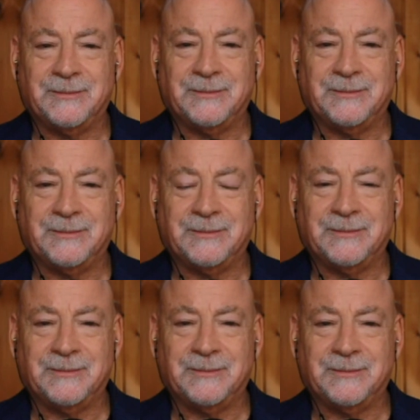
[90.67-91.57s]

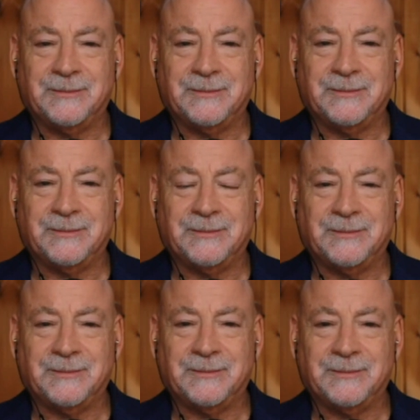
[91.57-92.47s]

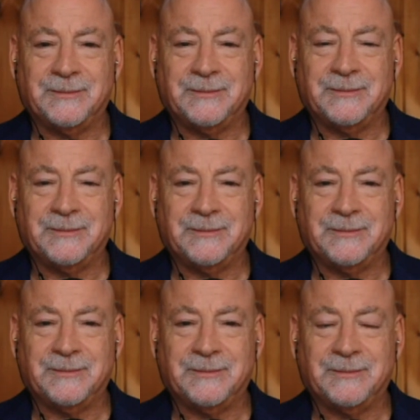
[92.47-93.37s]

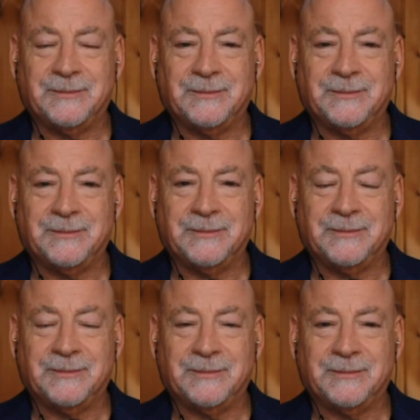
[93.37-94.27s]

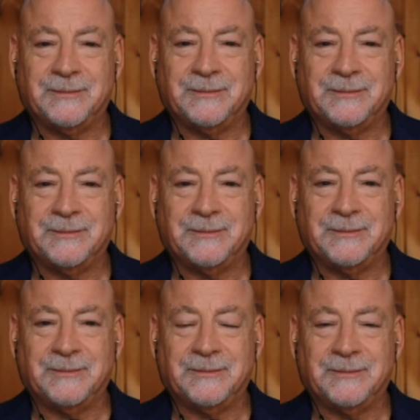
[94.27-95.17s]

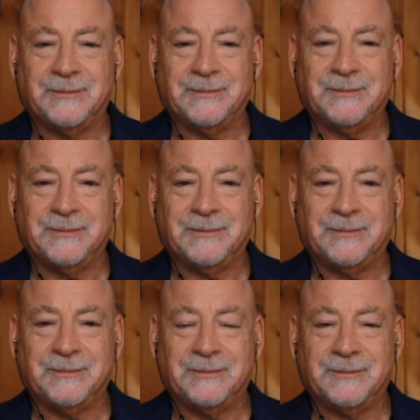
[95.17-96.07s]

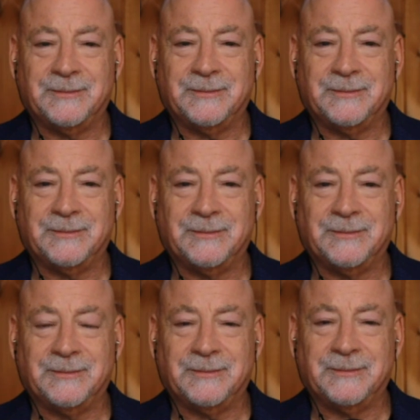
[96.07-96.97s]

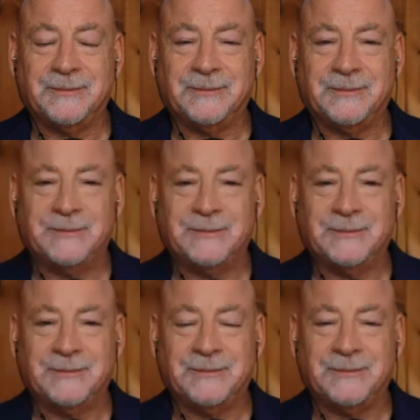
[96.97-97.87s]

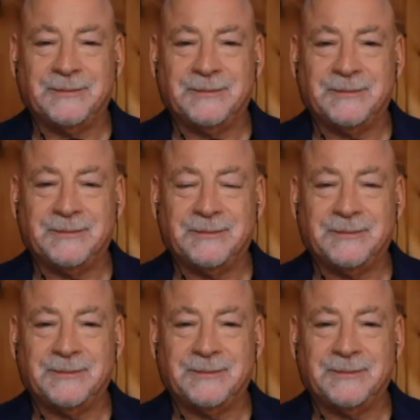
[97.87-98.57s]
(silent)